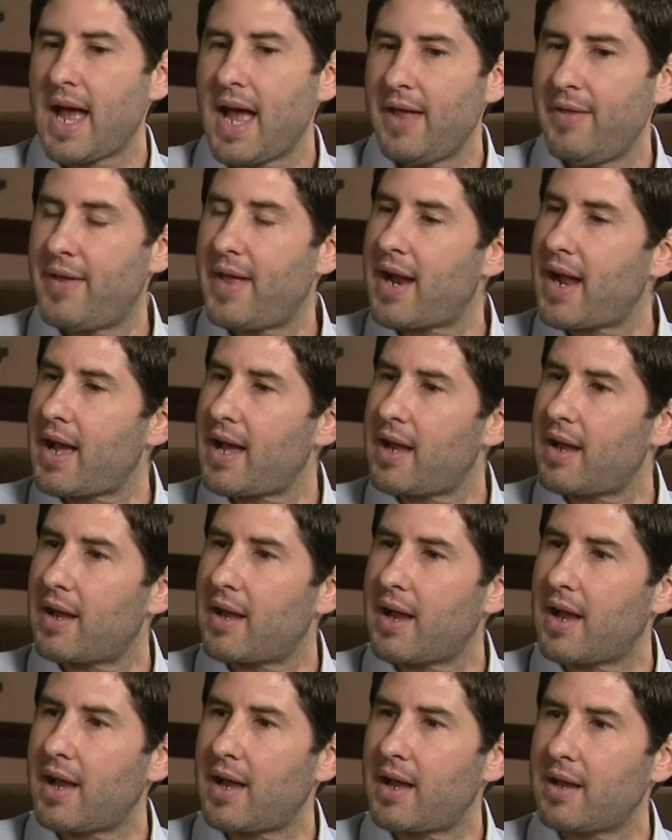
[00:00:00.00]
And then I,
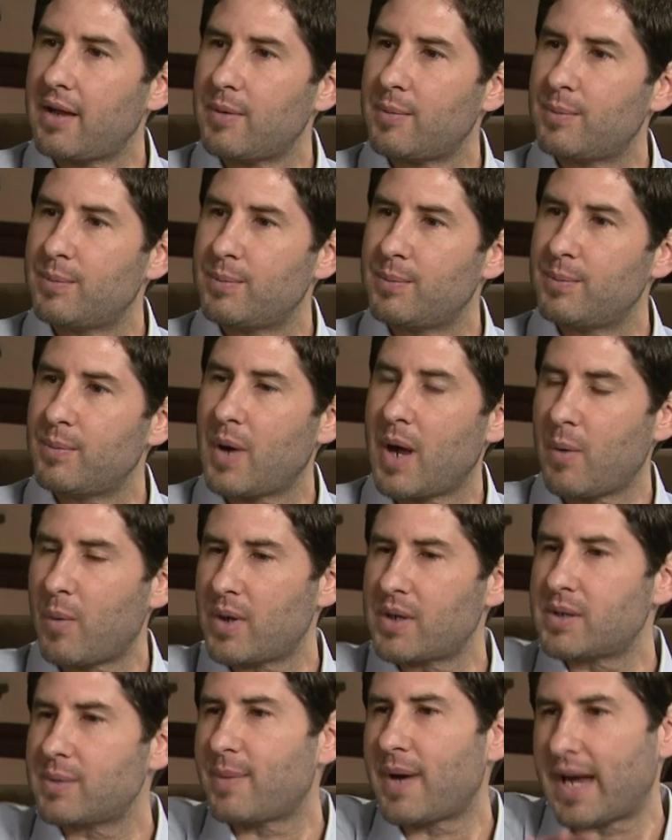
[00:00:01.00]
I, I,
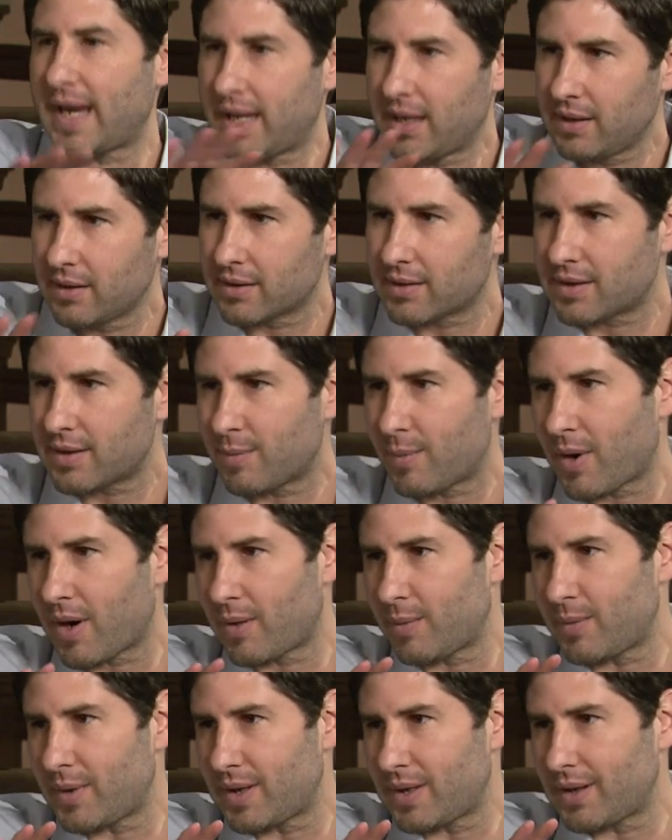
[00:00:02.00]
went to my English
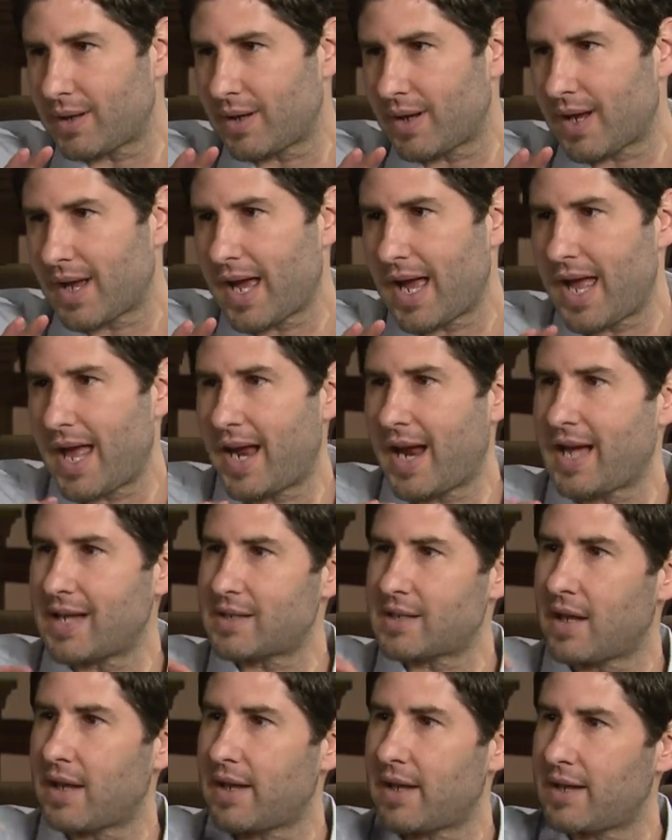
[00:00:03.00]
department and I
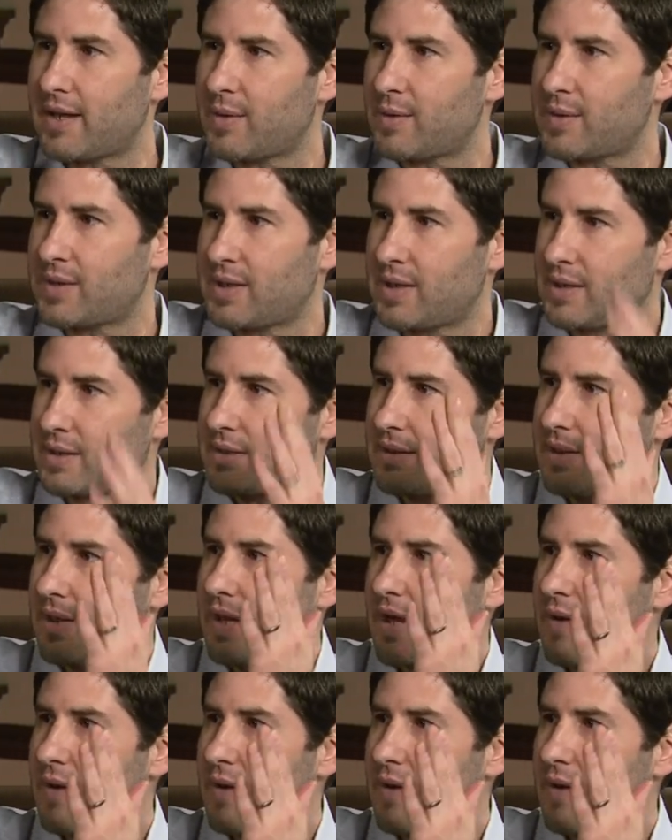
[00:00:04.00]
saw that there was this